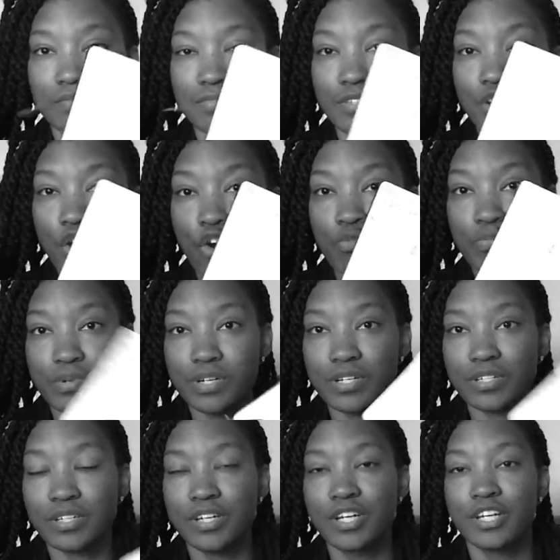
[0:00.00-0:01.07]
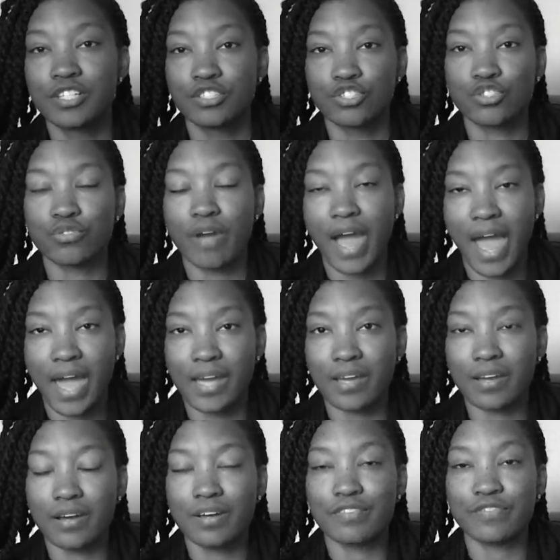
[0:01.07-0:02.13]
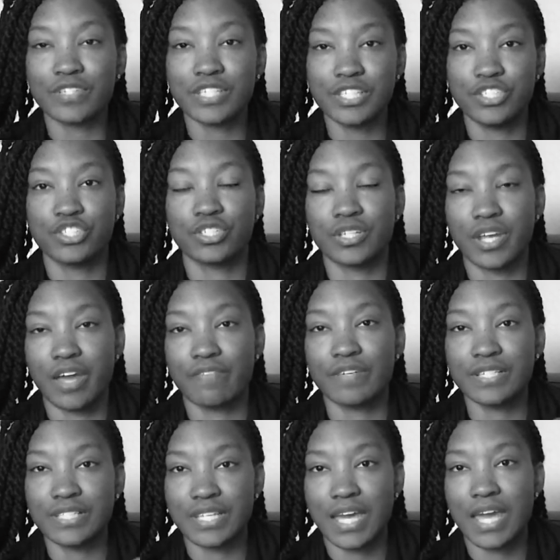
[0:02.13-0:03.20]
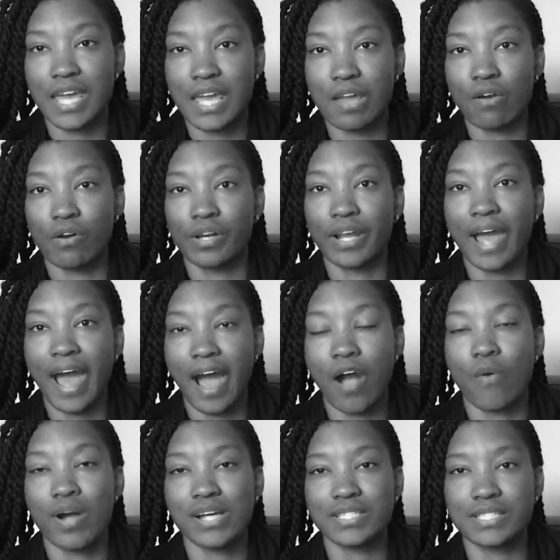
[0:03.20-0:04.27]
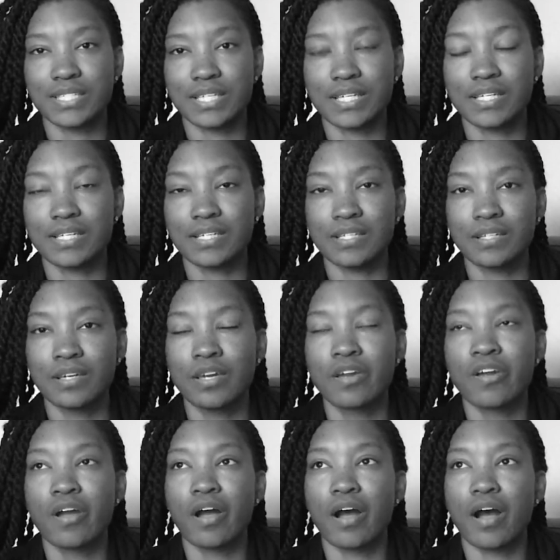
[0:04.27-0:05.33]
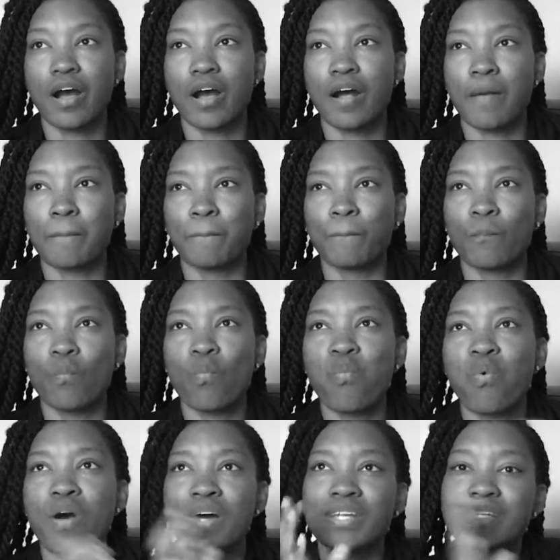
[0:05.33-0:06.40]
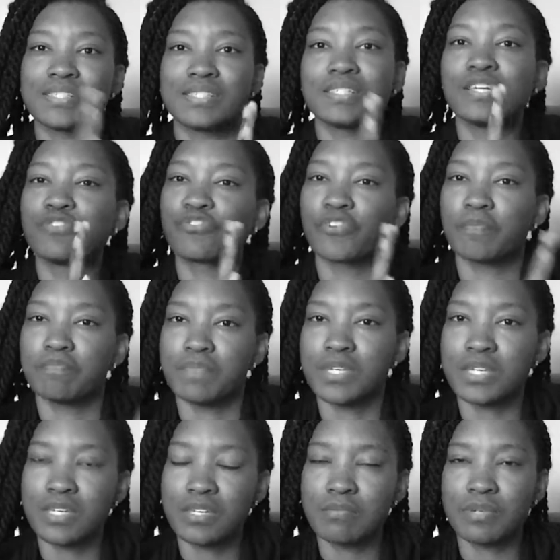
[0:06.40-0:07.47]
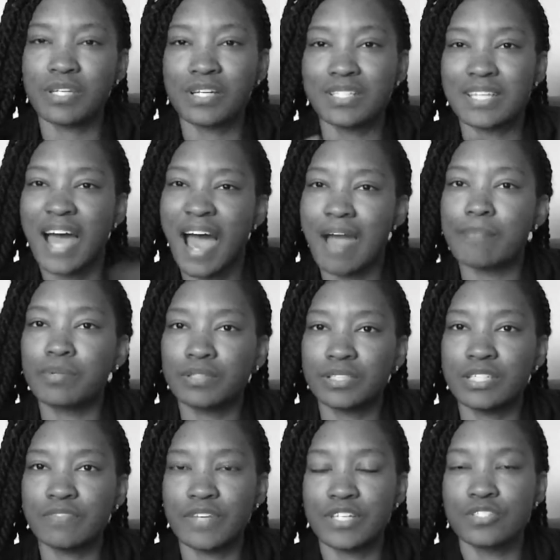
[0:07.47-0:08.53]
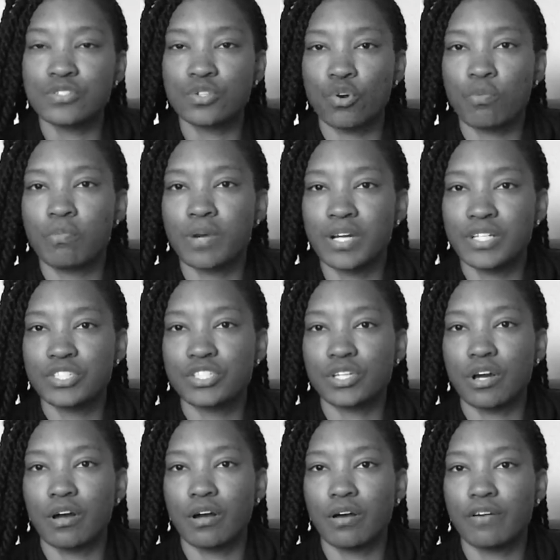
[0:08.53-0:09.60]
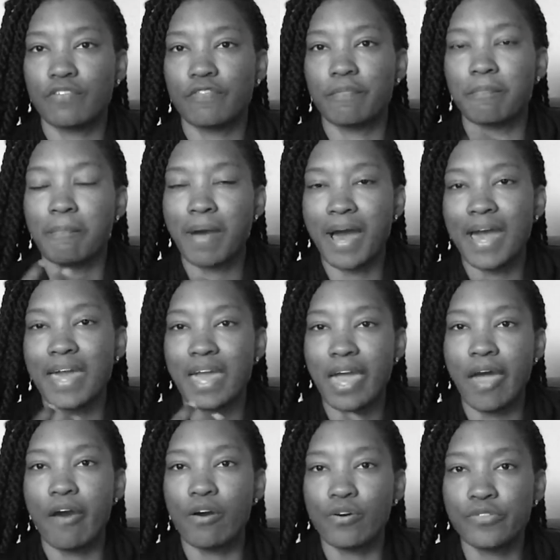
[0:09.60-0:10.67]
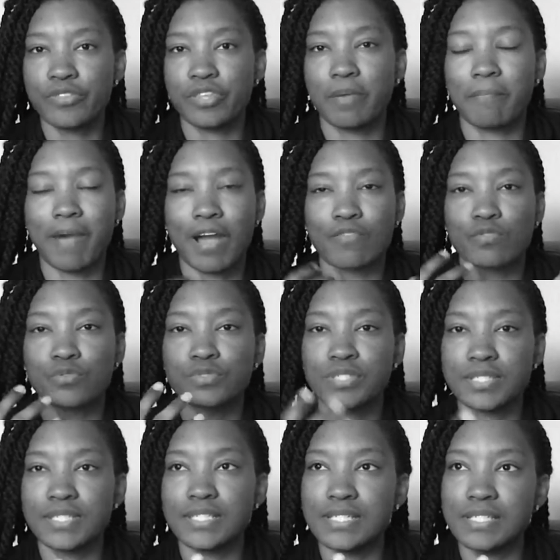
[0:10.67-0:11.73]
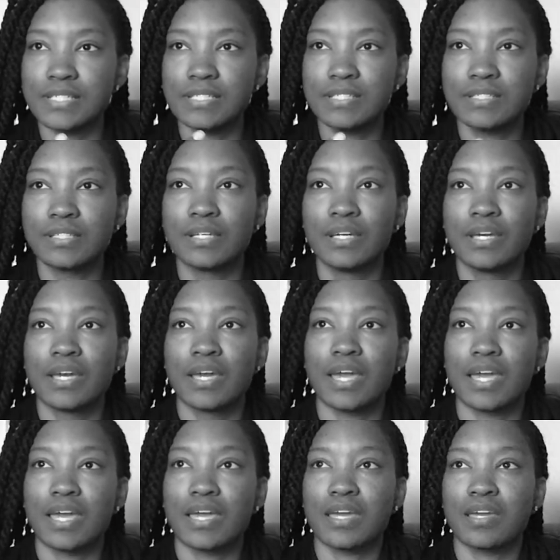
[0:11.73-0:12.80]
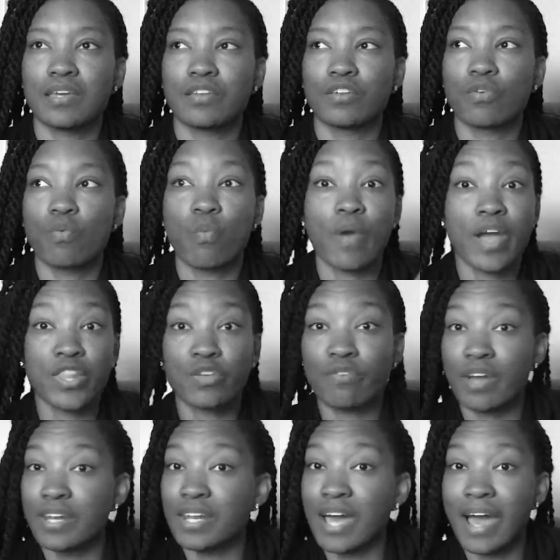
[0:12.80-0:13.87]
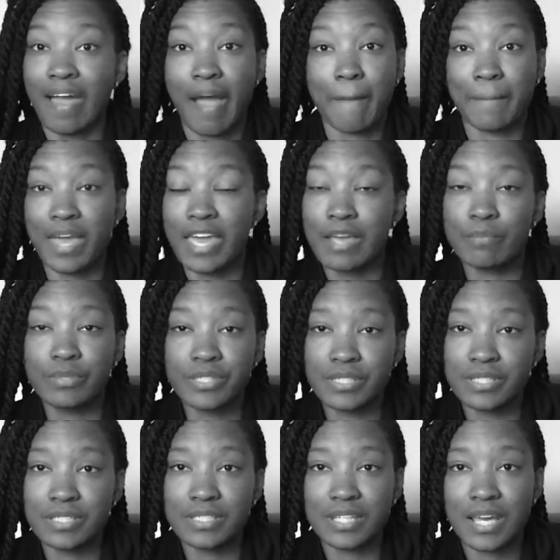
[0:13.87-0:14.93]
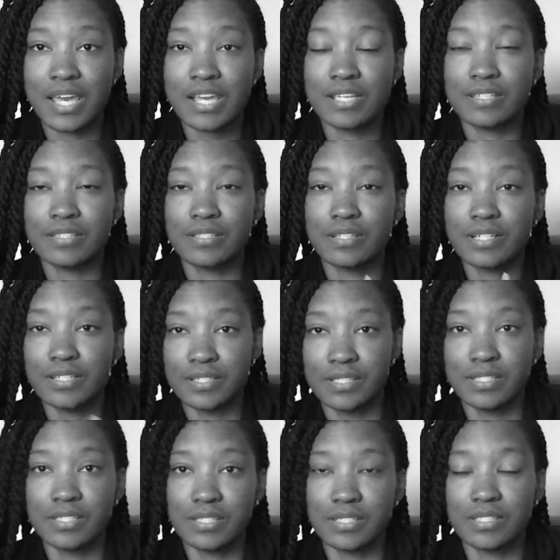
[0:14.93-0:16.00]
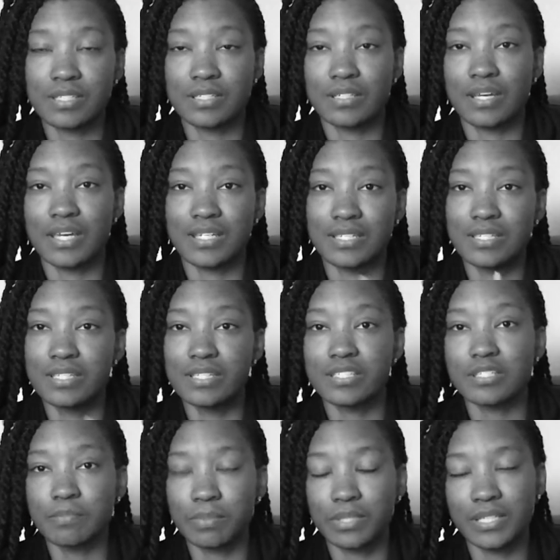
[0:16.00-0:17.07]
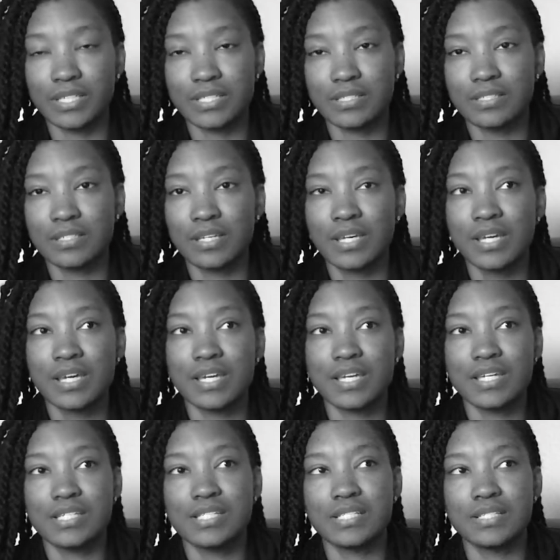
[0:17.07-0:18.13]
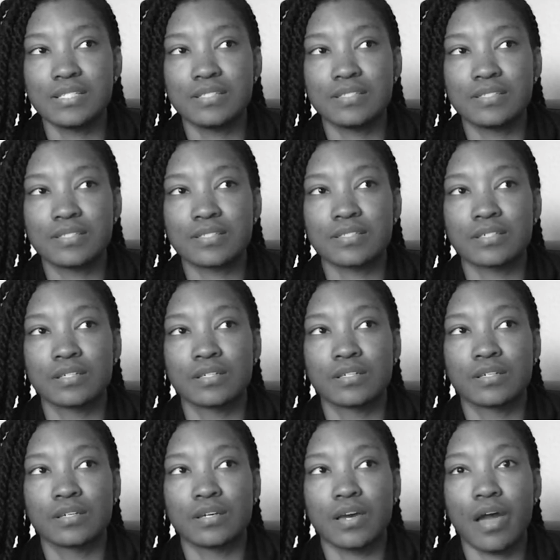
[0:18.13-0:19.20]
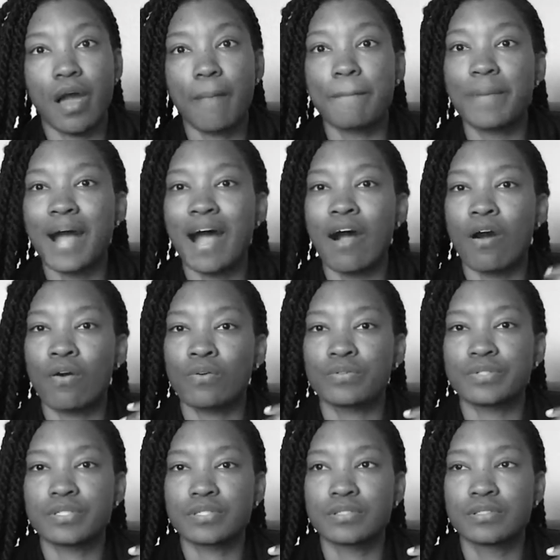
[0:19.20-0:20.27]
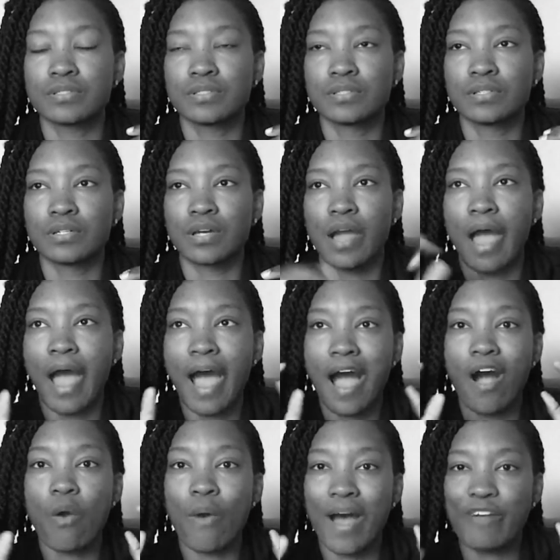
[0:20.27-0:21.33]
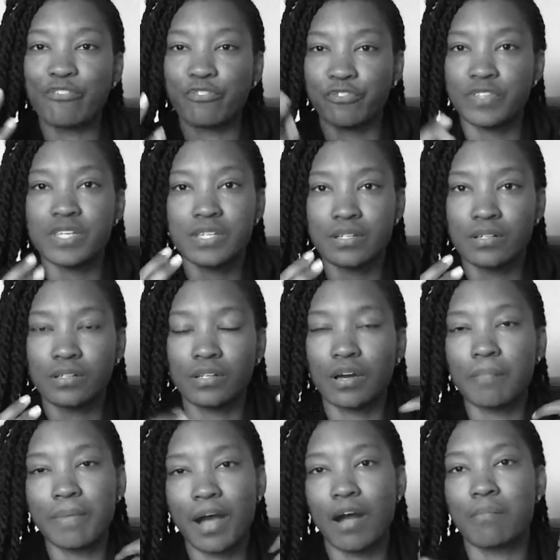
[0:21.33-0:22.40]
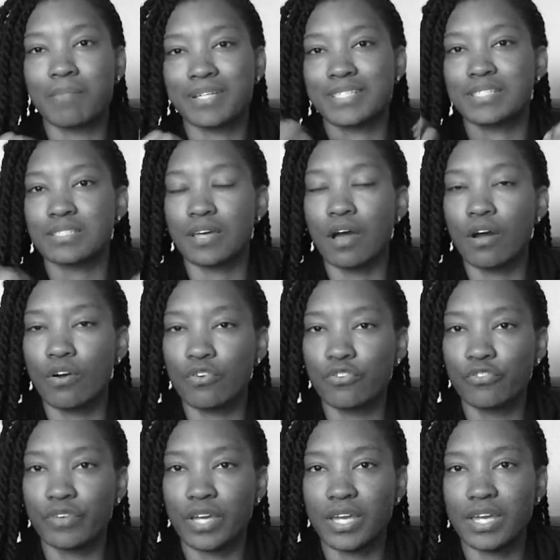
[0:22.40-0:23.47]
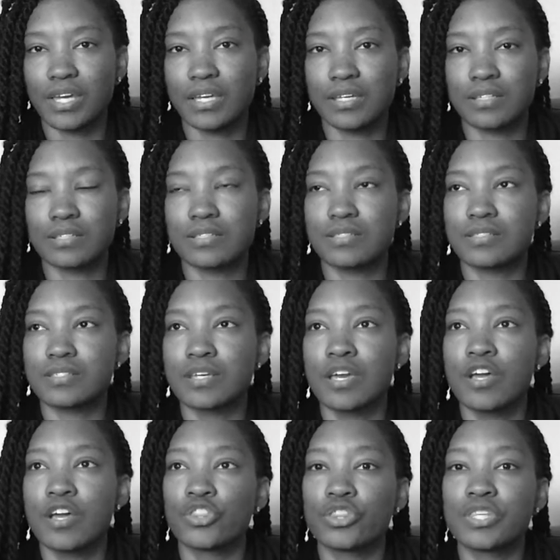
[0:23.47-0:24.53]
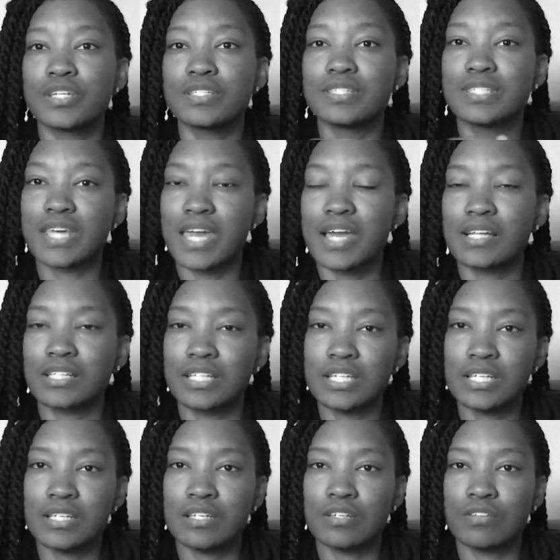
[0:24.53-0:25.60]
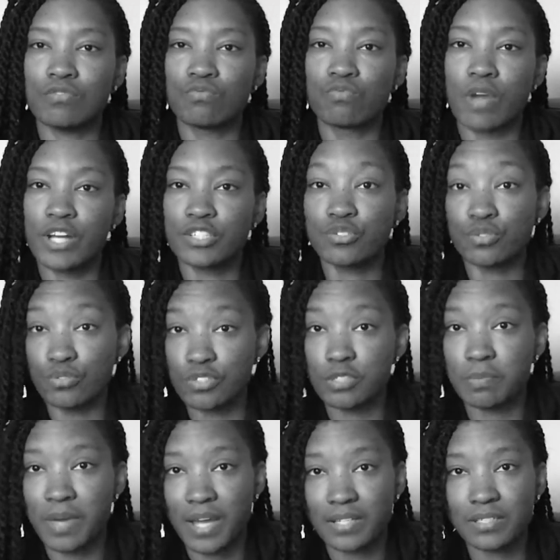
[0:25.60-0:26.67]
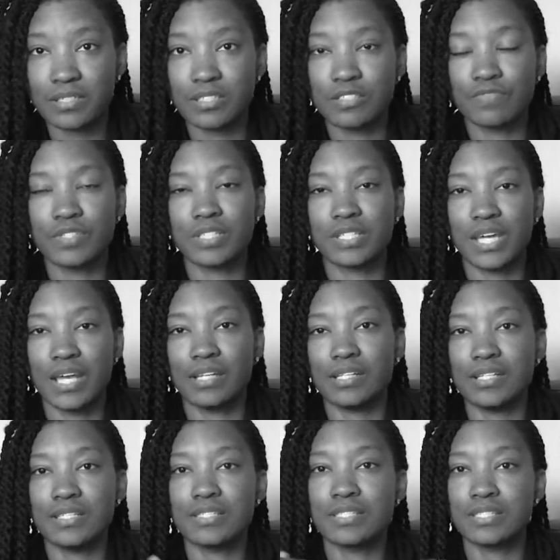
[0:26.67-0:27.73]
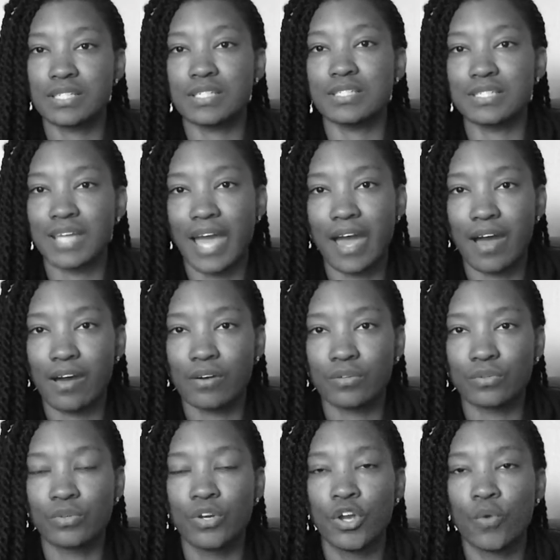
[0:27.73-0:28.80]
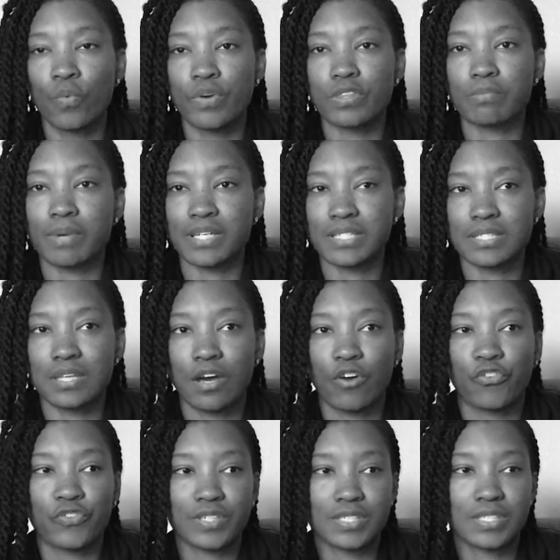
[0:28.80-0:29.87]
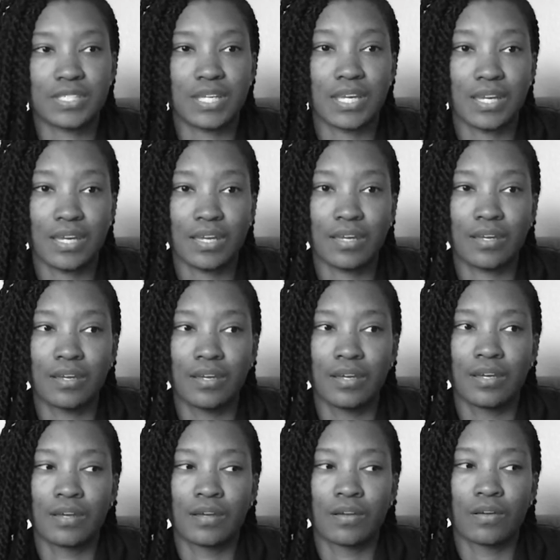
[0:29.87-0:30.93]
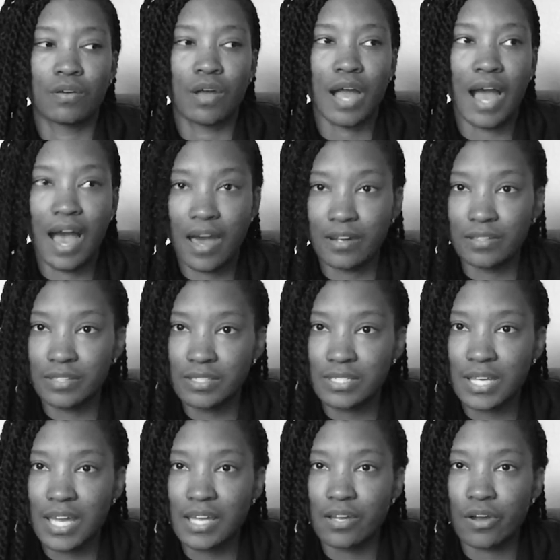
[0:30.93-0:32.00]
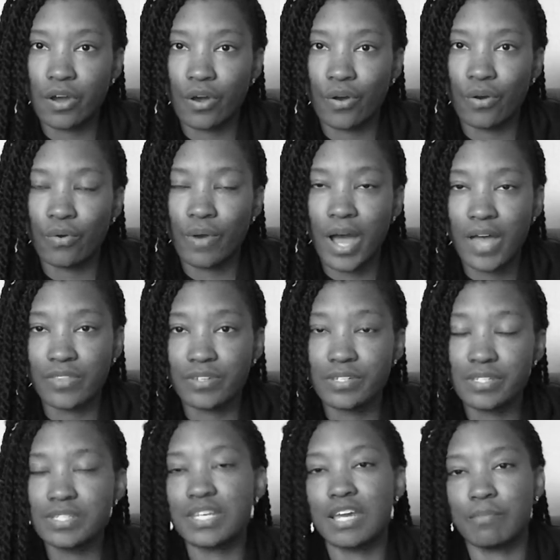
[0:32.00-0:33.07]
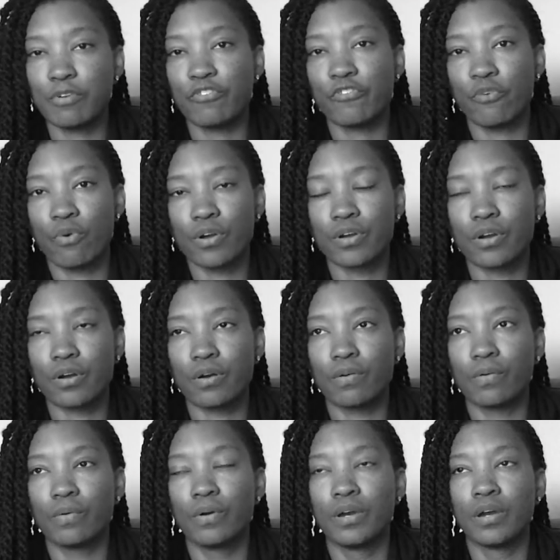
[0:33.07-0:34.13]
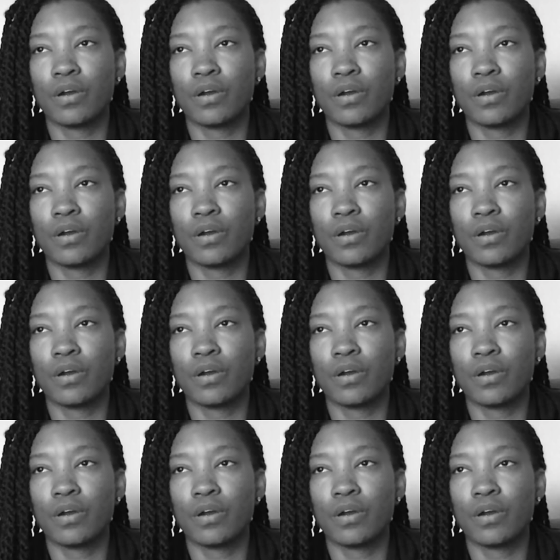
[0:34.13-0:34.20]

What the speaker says: notebook track of each and every day on how I did, what it did for me, because I believe that so much of my health and my routine and whether or not I'm able to stay consistent and disciplined is about how I feel about myself, and the daily retrospective, the daily sit down with myself and saying, how did the day go? How did the day before go?